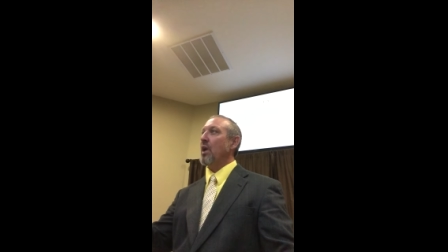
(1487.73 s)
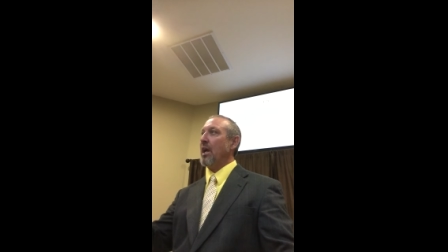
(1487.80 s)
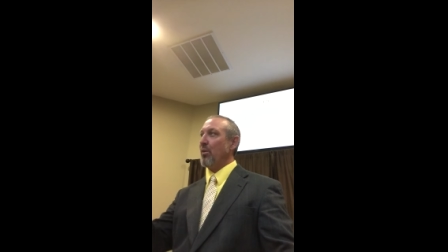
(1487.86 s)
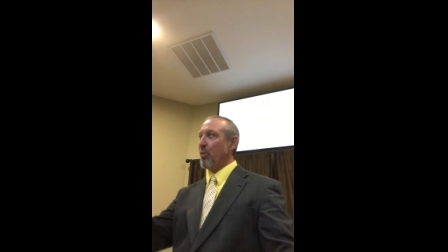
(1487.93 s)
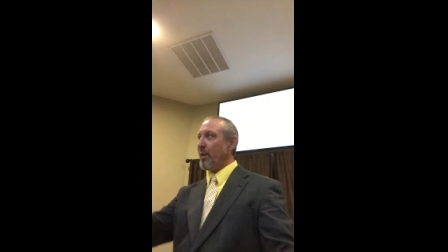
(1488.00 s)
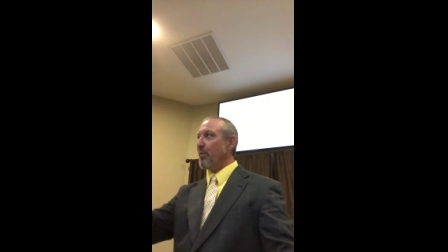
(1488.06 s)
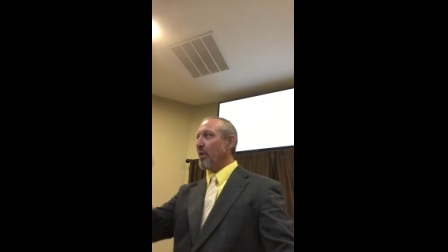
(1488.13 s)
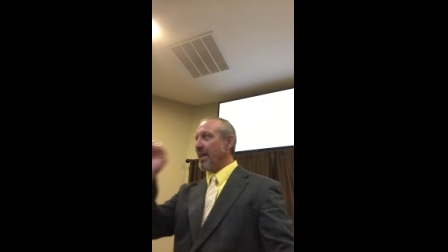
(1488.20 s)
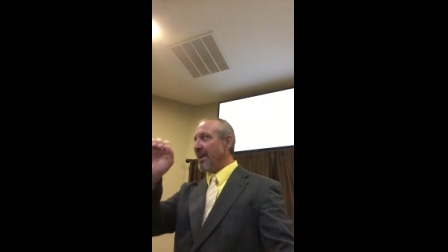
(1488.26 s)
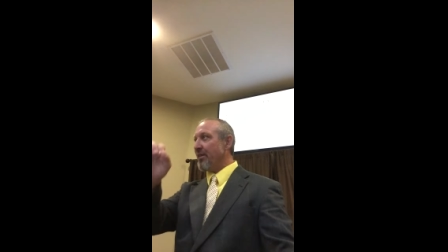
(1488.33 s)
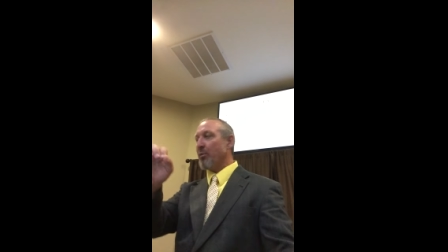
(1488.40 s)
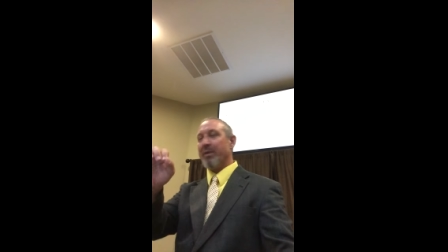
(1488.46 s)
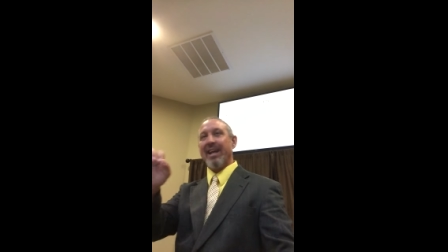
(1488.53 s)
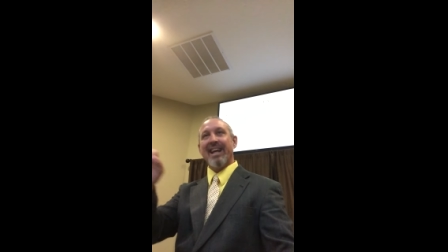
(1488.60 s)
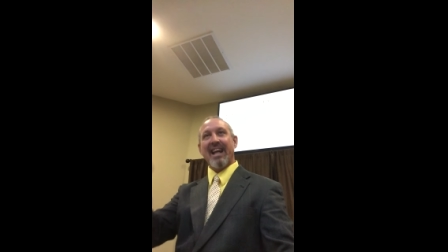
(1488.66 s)
and we will
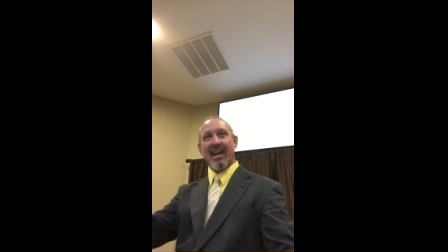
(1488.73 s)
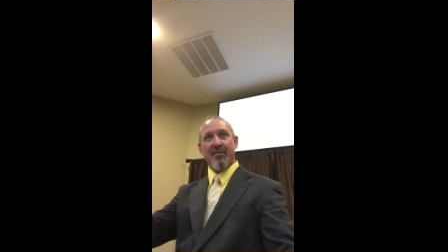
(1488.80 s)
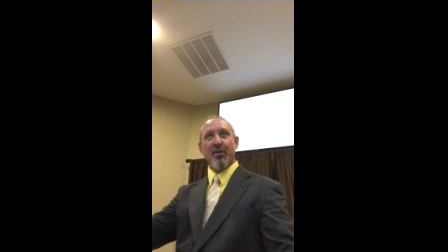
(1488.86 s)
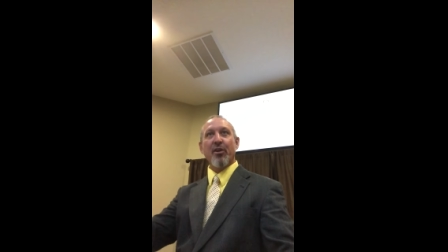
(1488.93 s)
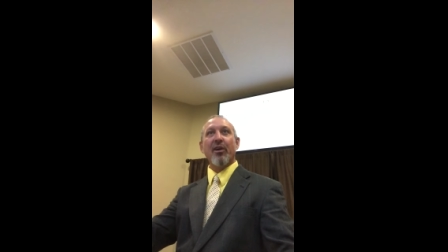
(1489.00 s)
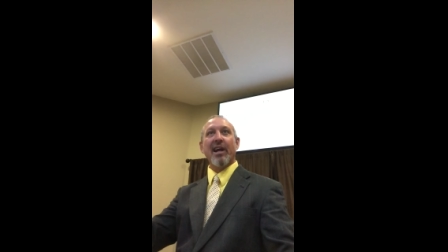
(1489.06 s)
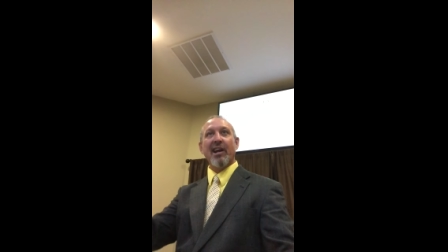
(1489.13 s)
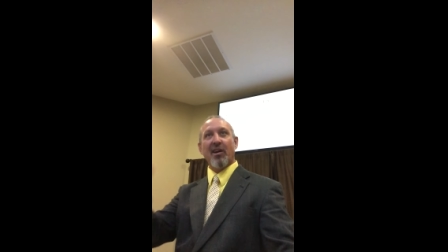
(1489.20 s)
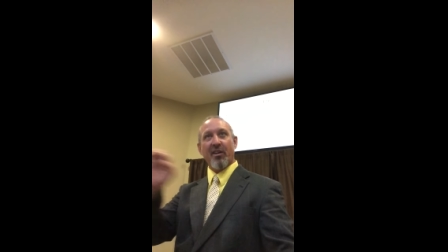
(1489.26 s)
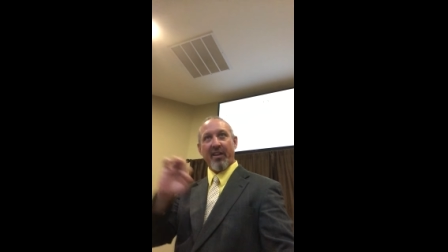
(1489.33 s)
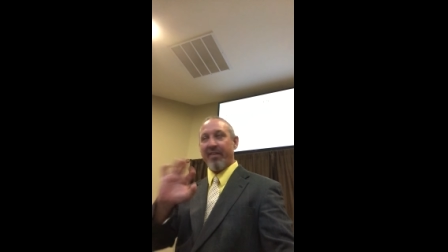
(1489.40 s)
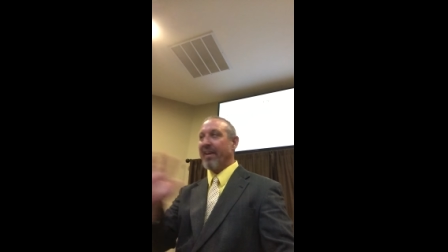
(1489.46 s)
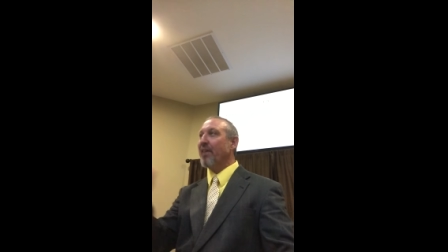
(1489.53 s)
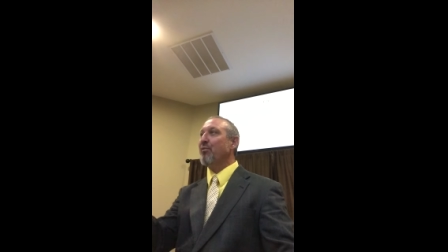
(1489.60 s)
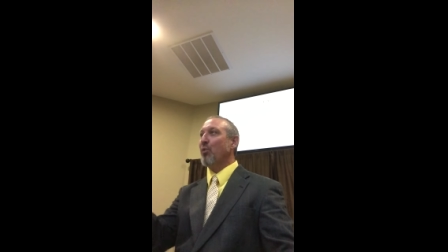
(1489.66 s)
either be in heaven or hell,
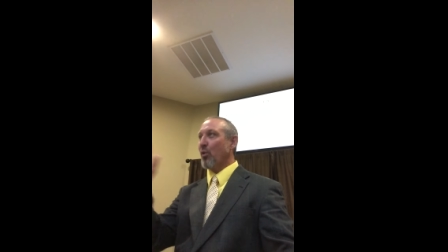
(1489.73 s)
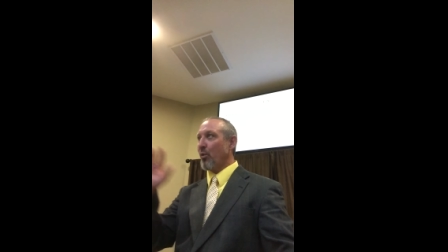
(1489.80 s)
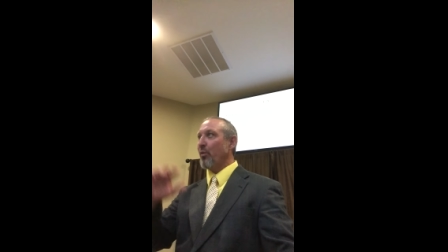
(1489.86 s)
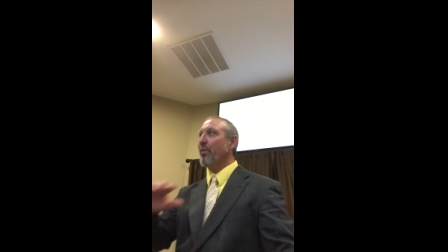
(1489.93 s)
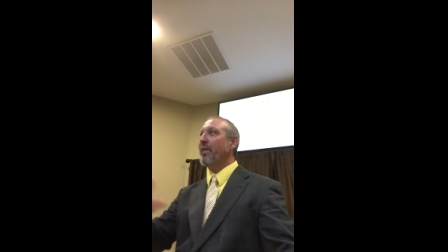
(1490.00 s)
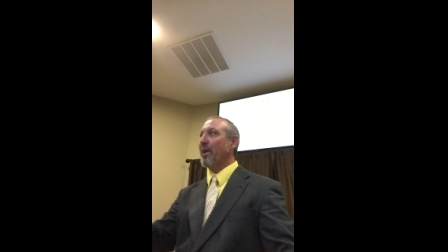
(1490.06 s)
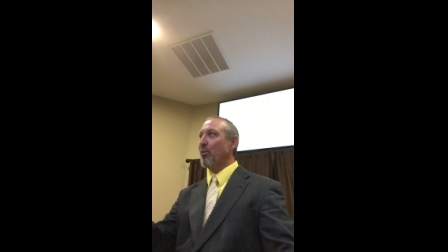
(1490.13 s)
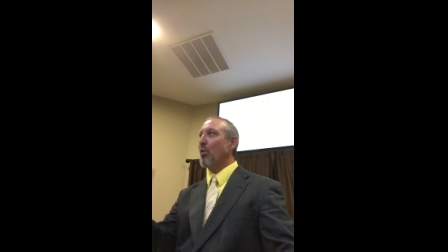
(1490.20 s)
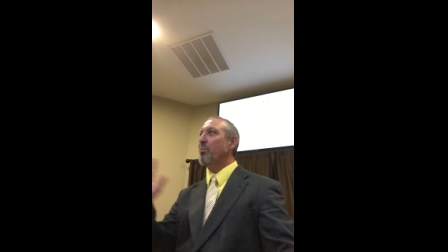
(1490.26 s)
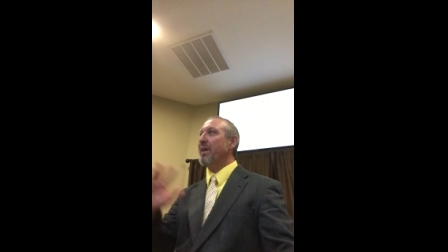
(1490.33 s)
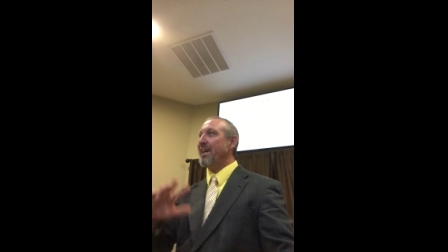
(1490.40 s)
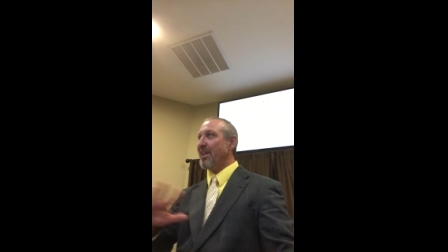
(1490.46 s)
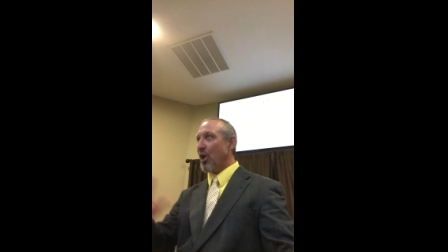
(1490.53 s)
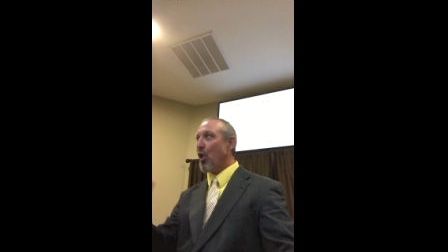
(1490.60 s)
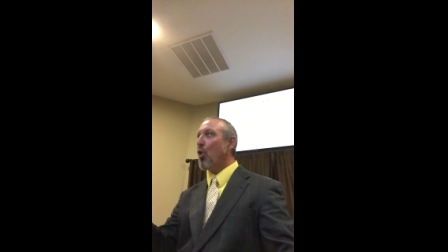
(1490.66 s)
and therefore there will
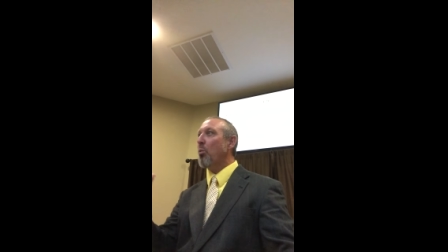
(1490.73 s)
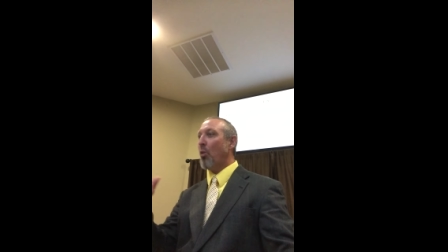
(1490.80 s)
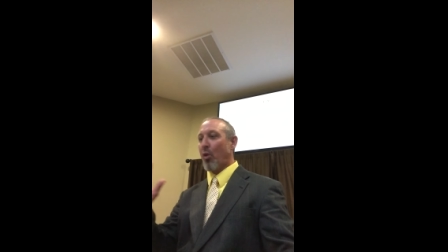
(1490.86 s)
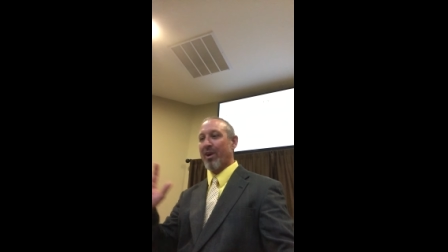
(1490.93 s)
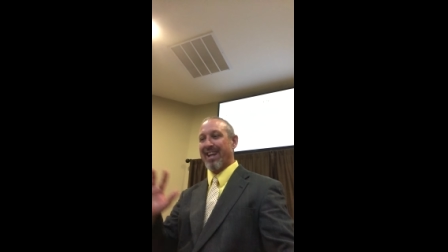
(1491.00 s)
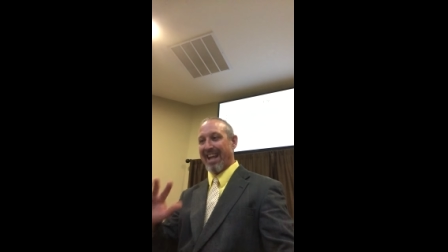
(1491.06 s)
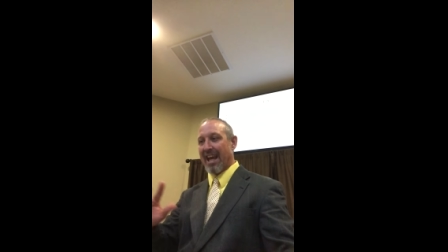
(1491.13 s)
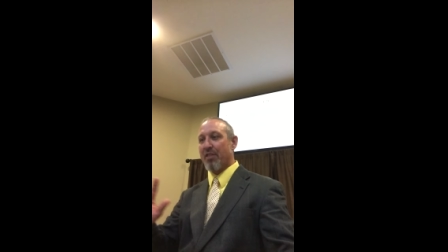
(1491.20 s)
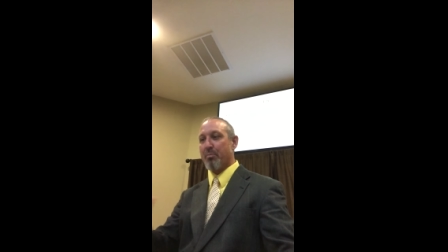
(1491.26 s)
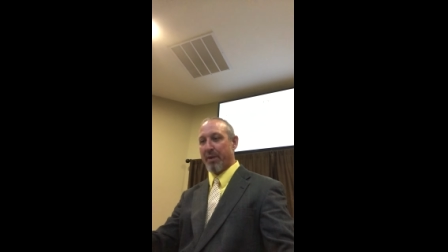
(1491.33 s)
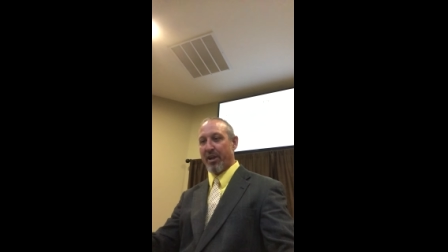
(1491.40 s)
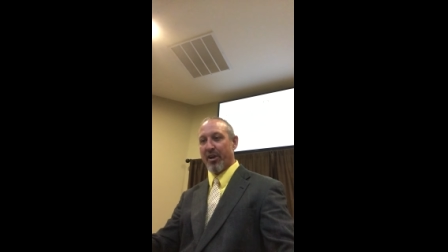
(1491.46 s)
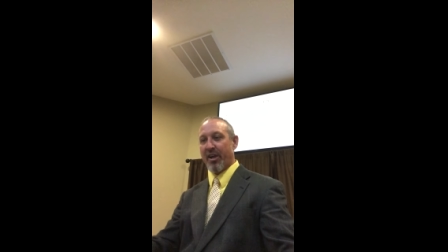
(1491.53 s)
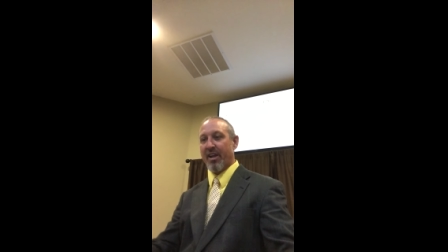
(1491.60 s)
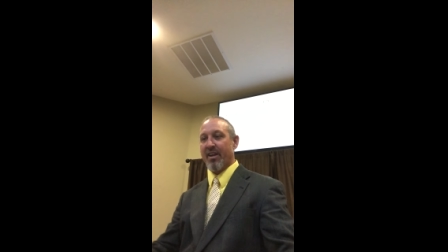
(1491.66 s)
be no more death,
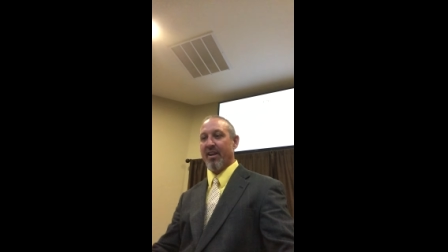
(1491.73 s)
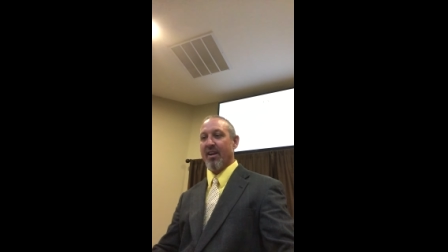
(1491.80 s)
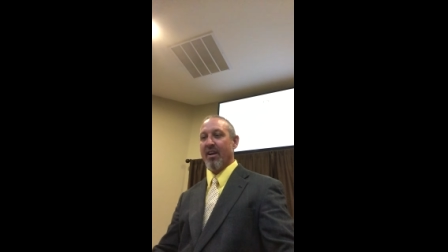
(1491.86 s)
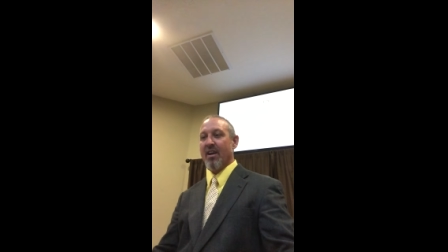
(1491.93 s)
period.